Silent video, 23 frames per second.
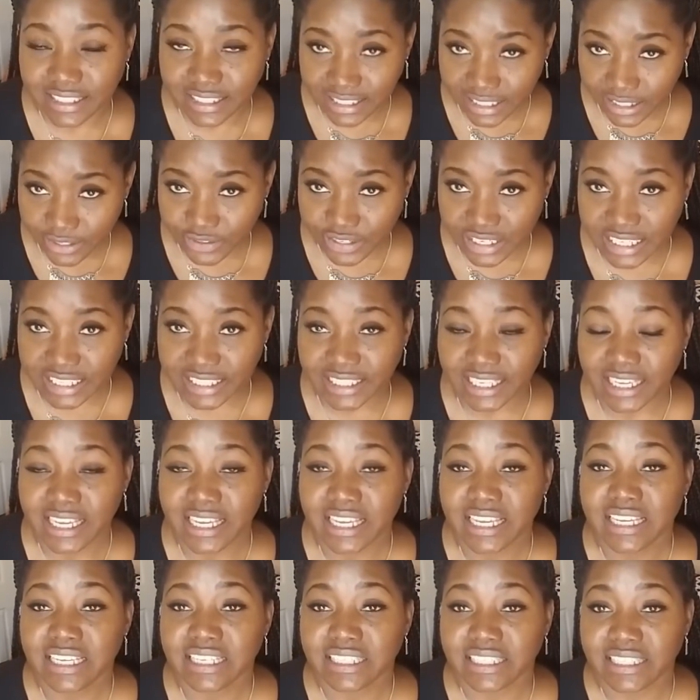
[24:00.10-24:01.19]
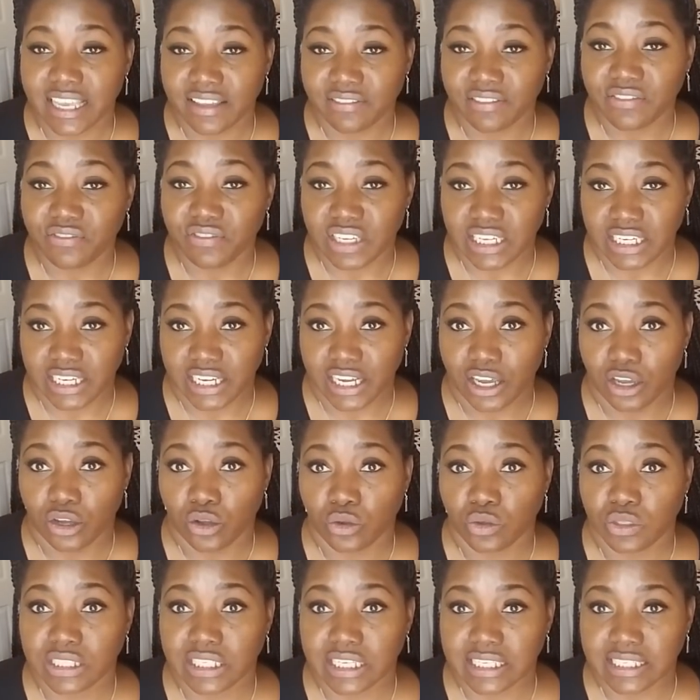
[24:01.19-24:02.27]
7
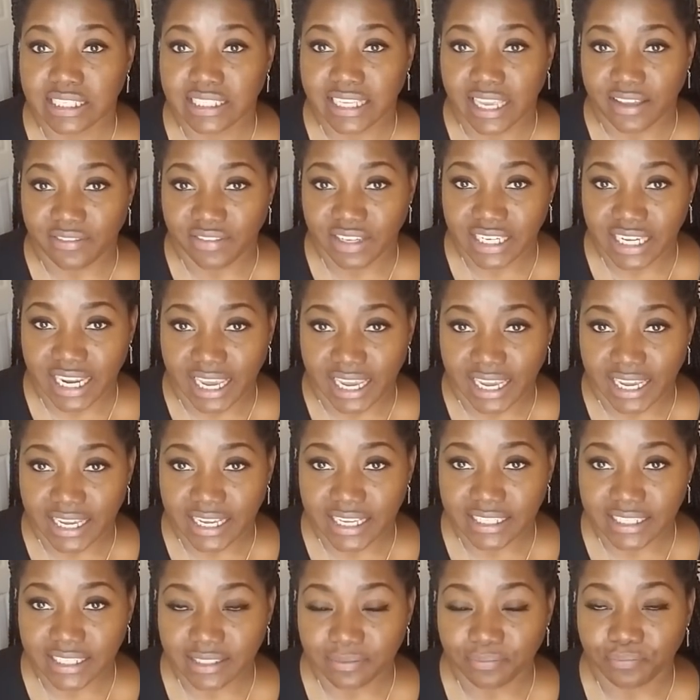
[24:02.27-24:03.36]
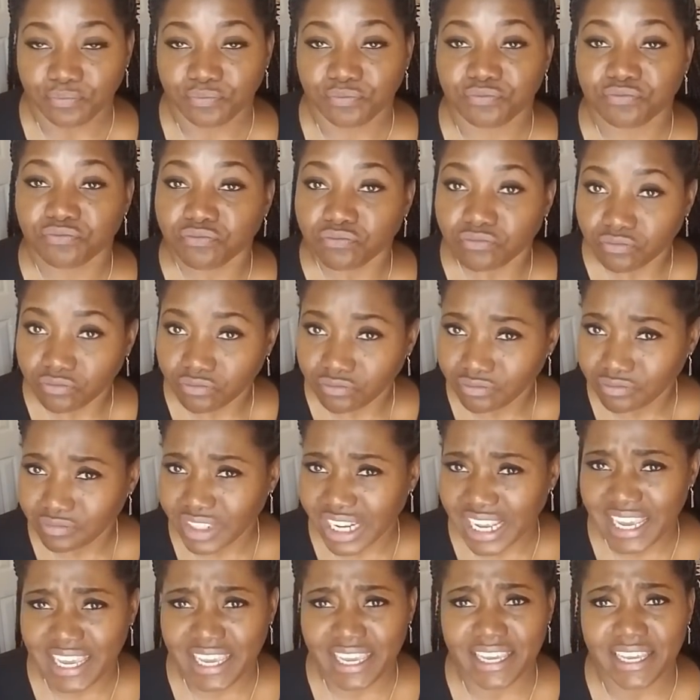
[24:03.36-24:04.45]
videos in 7 days.
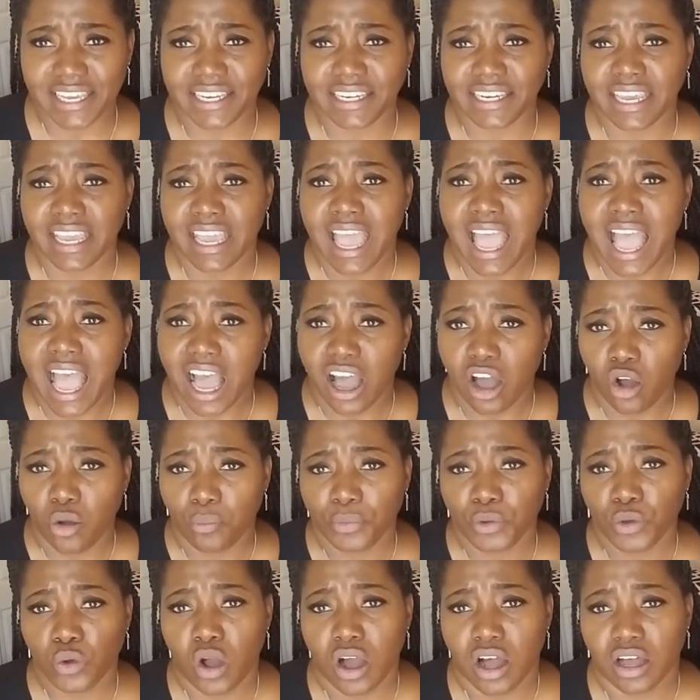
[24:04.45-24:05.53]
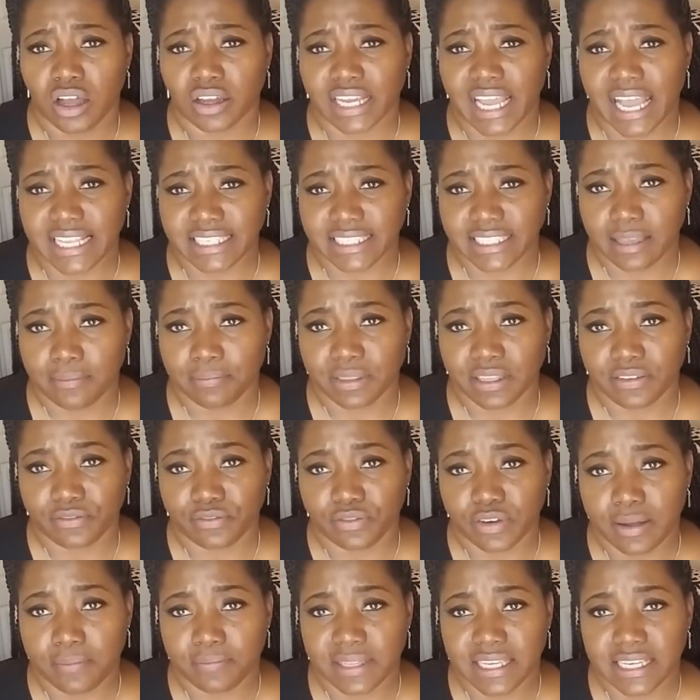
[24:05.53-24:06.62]
And I hope you all got something
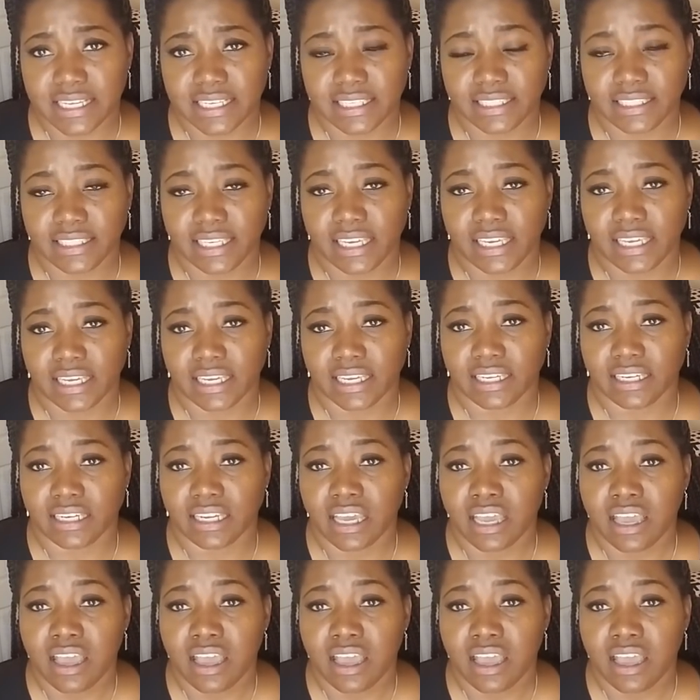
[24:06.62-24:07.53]
from this, and